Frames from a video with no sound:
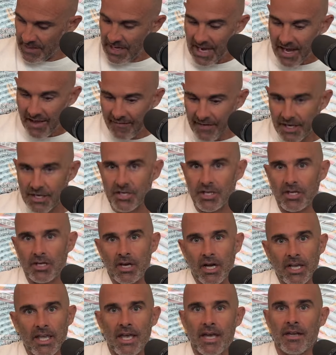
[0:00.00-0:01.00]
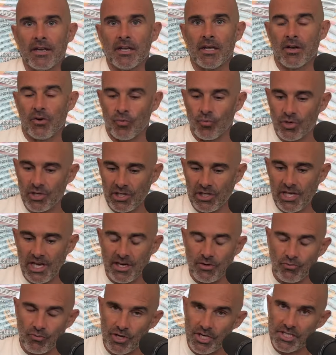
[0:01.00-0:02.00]
And then again, real
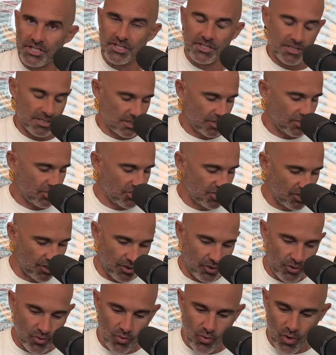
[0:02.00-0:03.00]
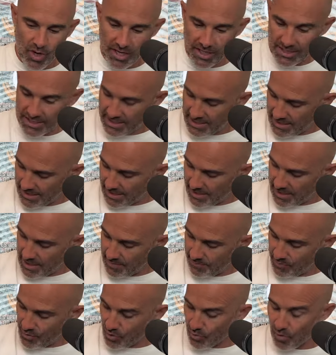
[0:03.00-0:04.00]
light wrist to
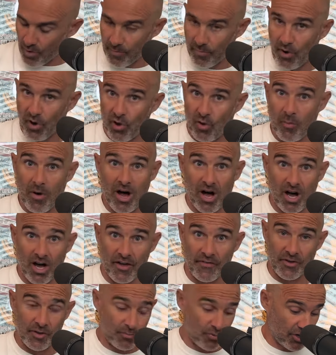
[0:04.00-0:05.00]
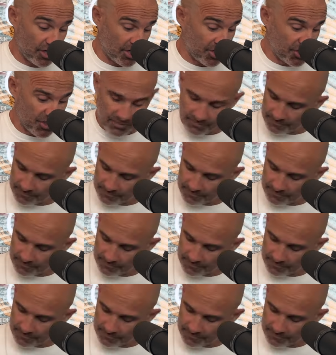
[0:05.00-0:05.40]
keep your palm on the bridge